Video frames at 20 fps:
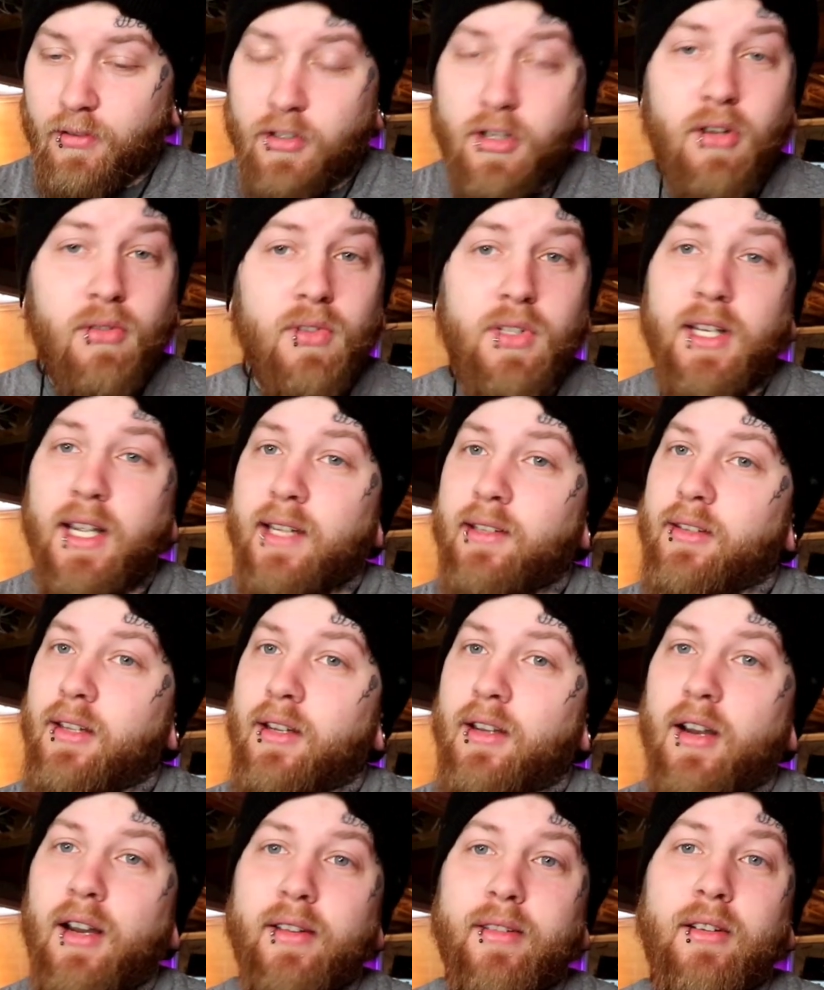Don't date
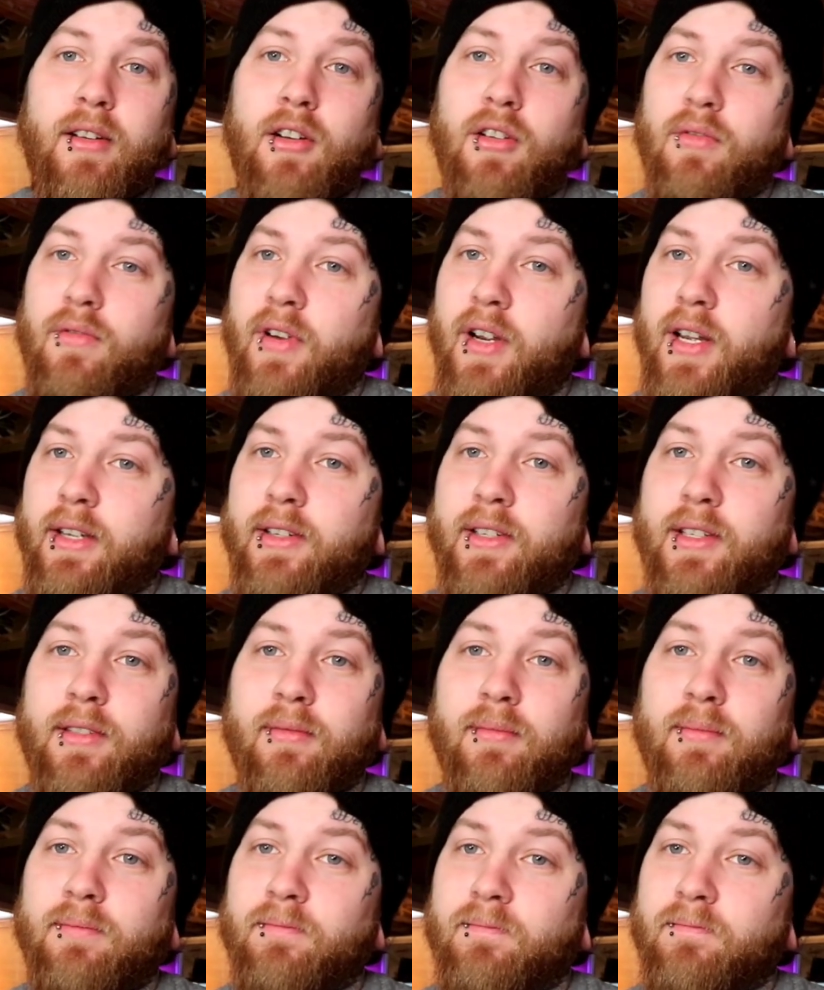the goth girlfriend.
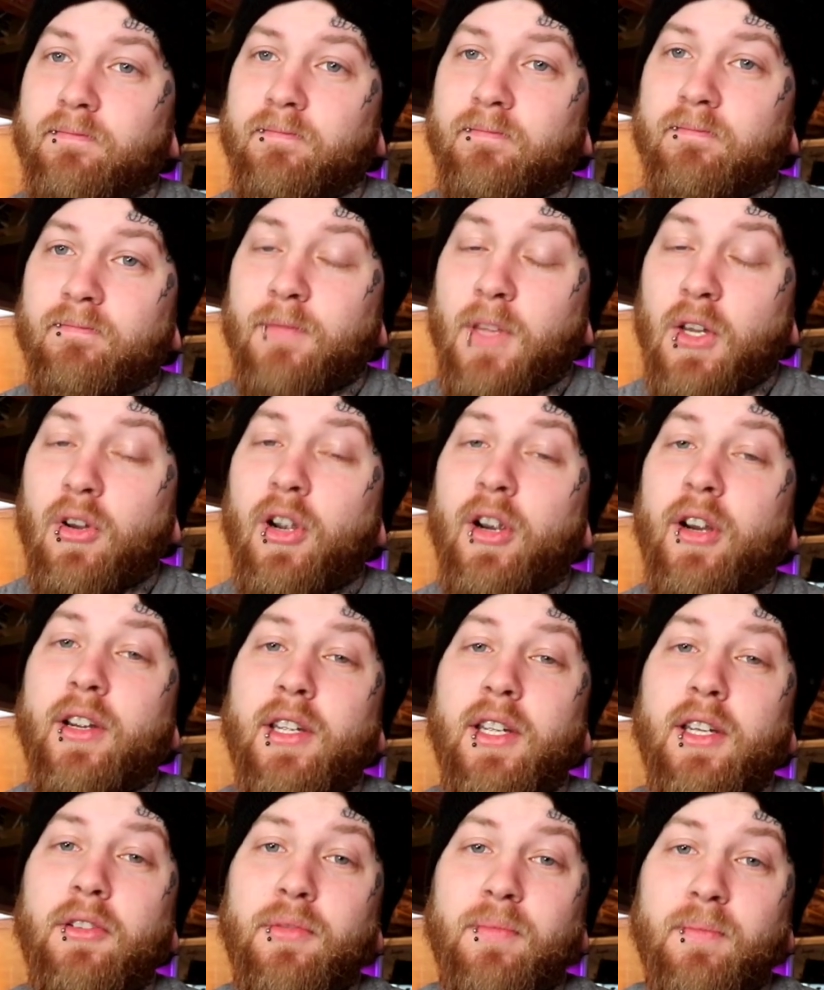They'll
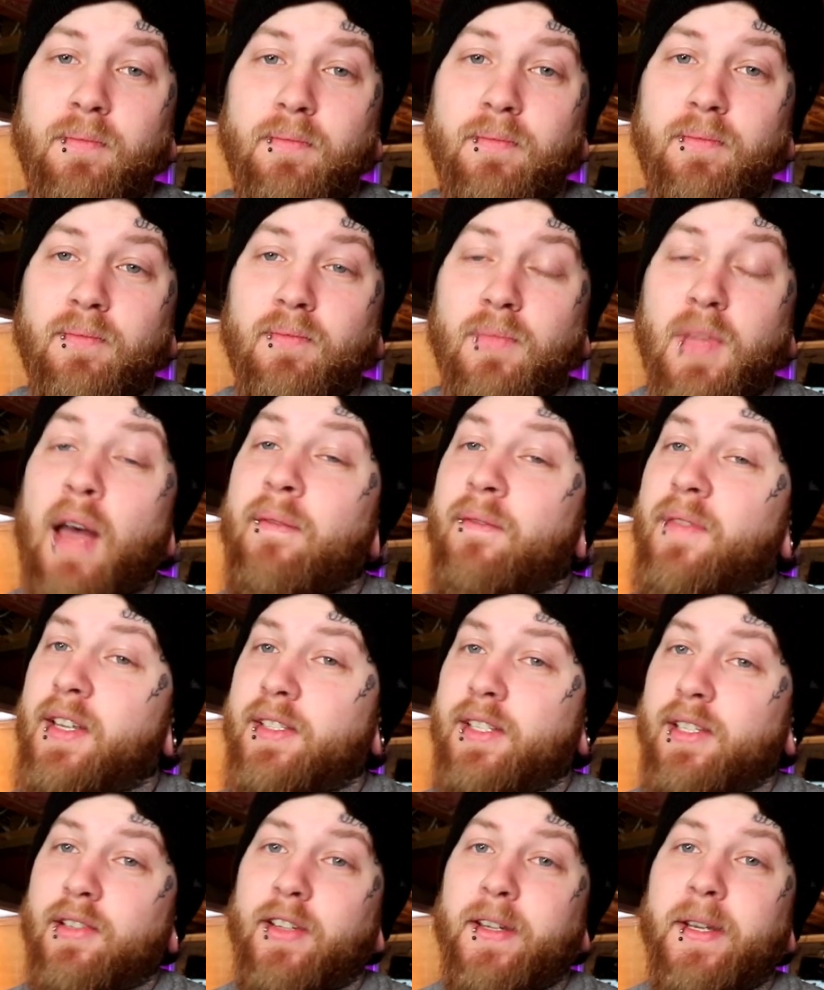hurt you. Not
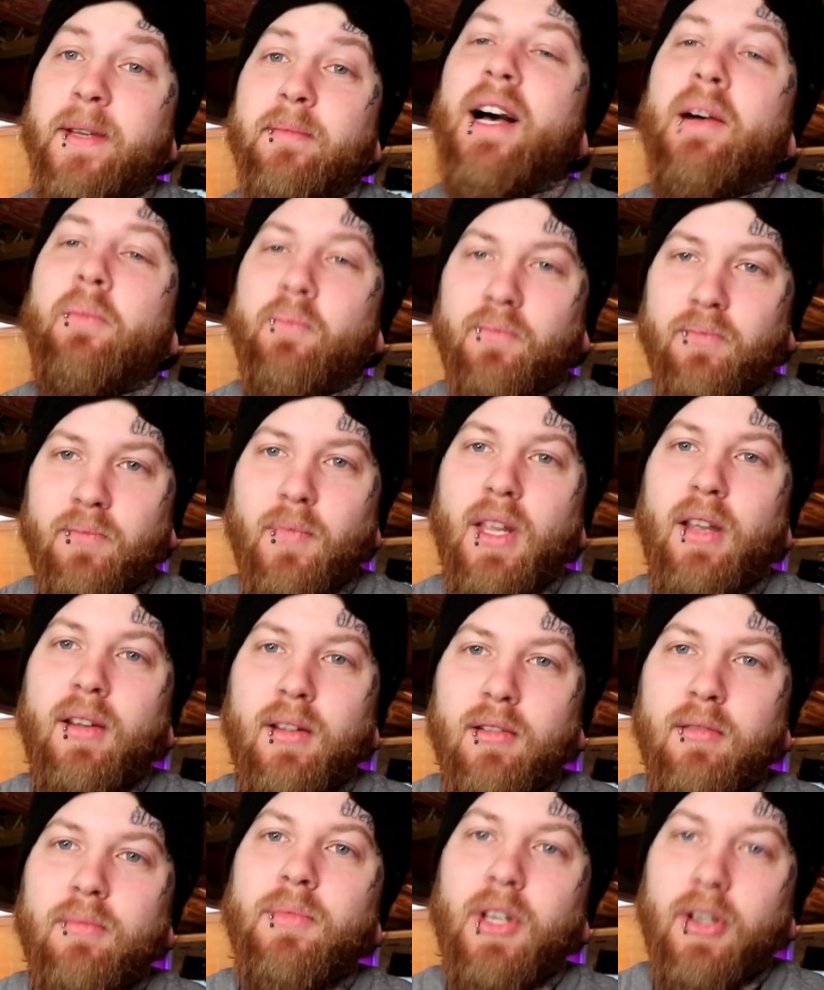physically. They'll
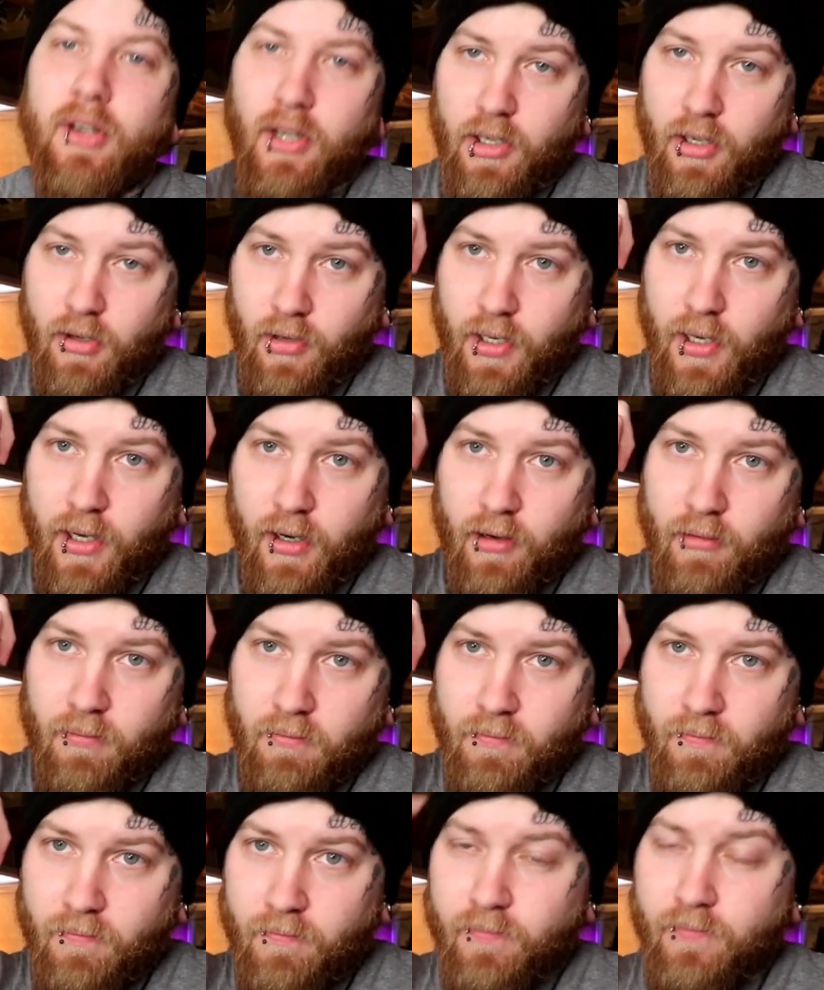hurt you here.